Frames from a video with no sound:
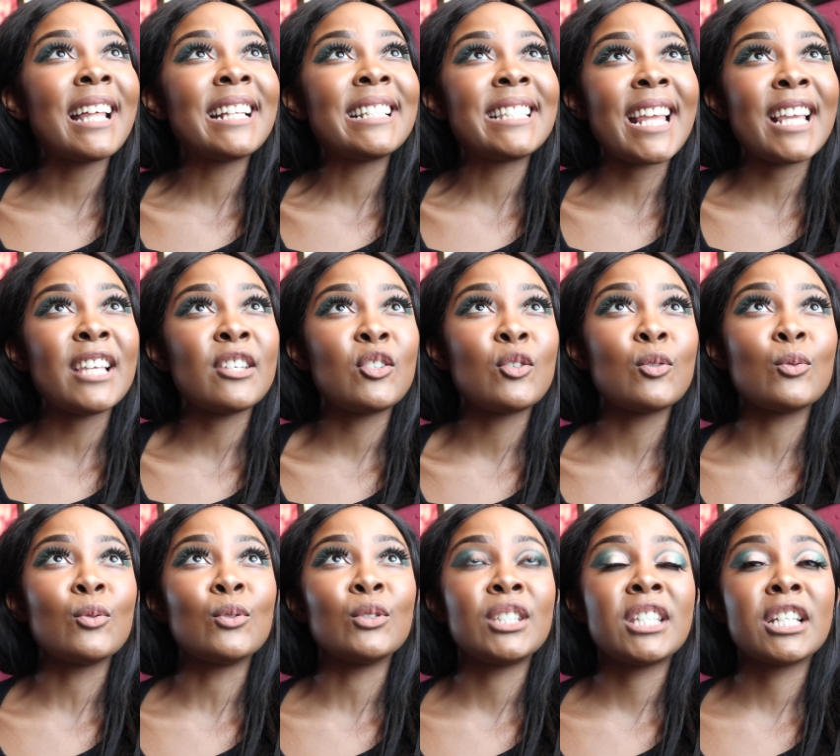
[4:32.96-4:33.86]
days
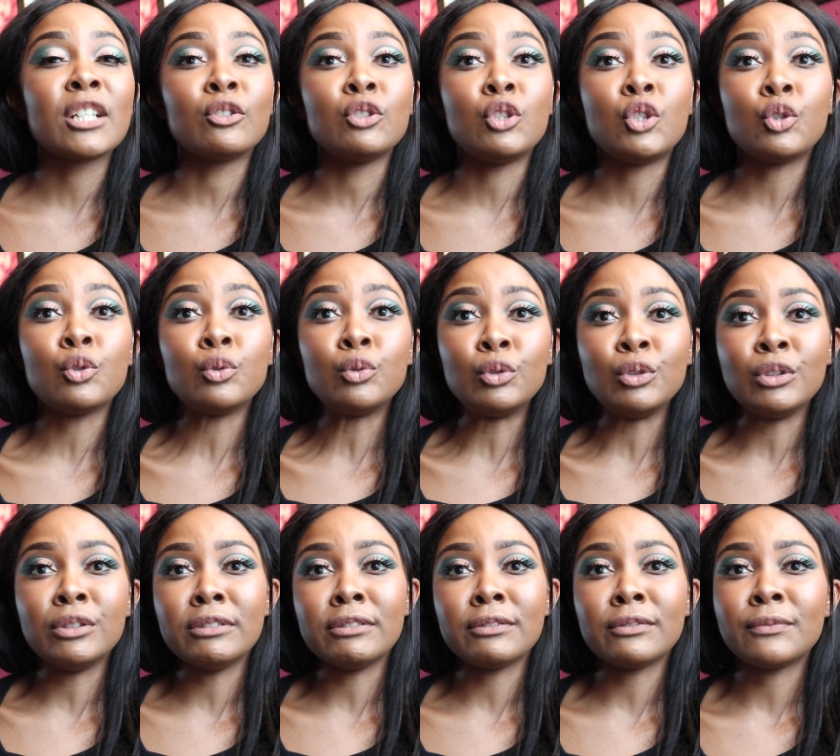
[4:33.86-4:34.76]
to, till
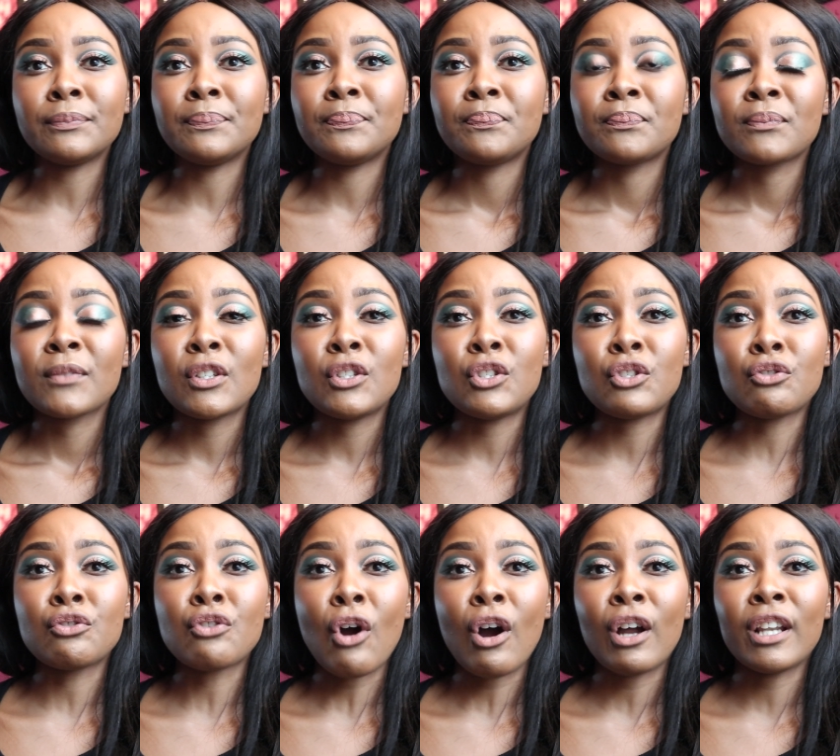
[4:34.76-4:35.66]
June
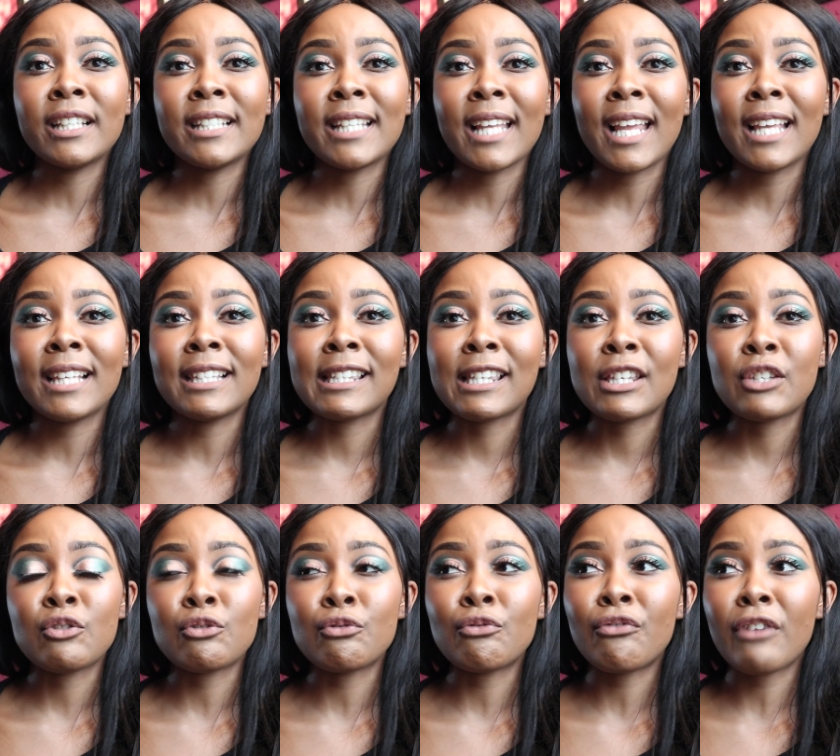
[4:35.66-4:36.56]
June holidays,
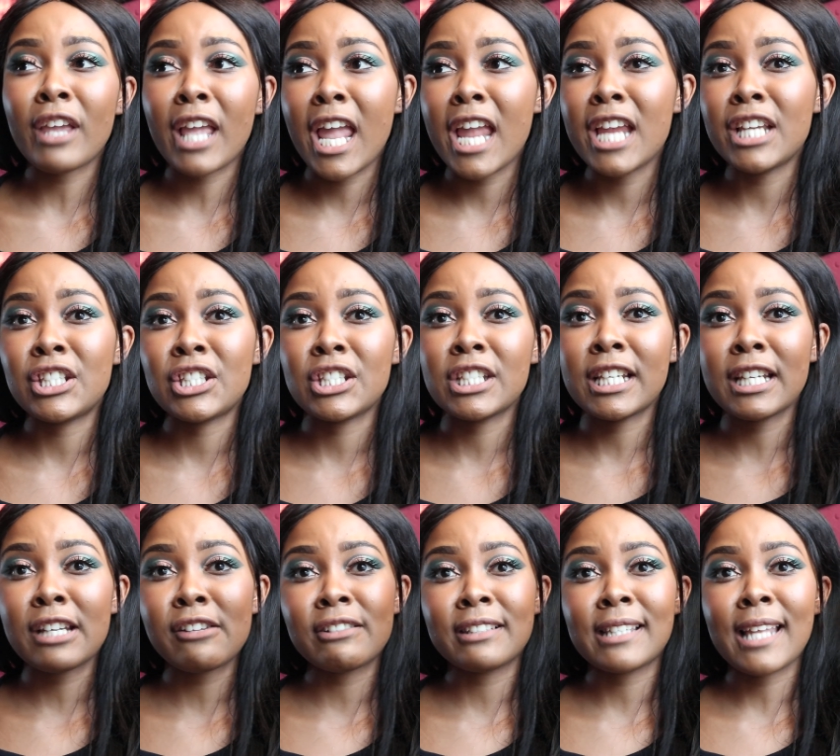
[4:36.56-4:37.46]
June vacation,
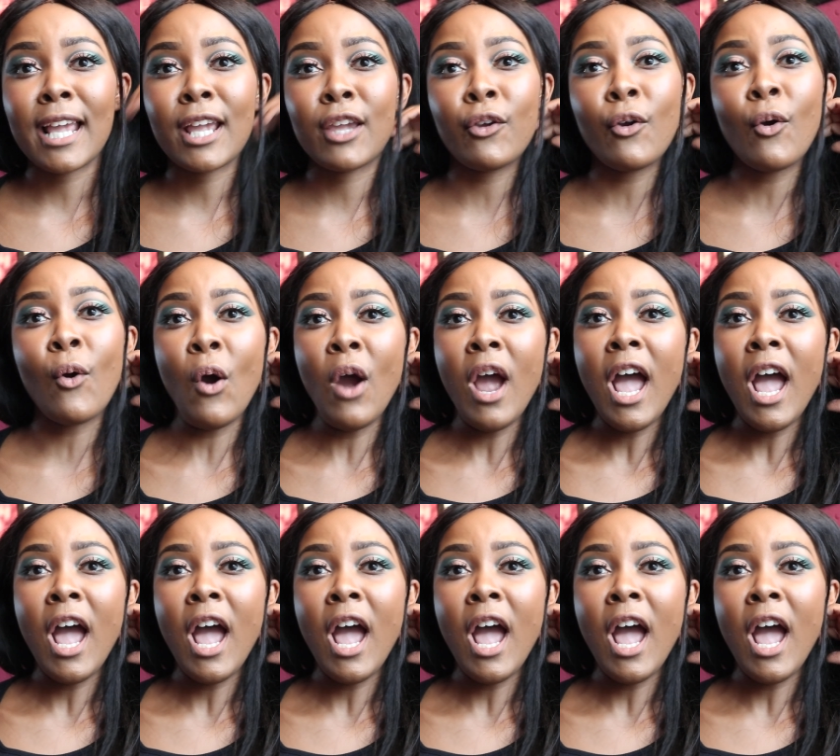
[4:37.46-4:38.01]
and I was like, yo,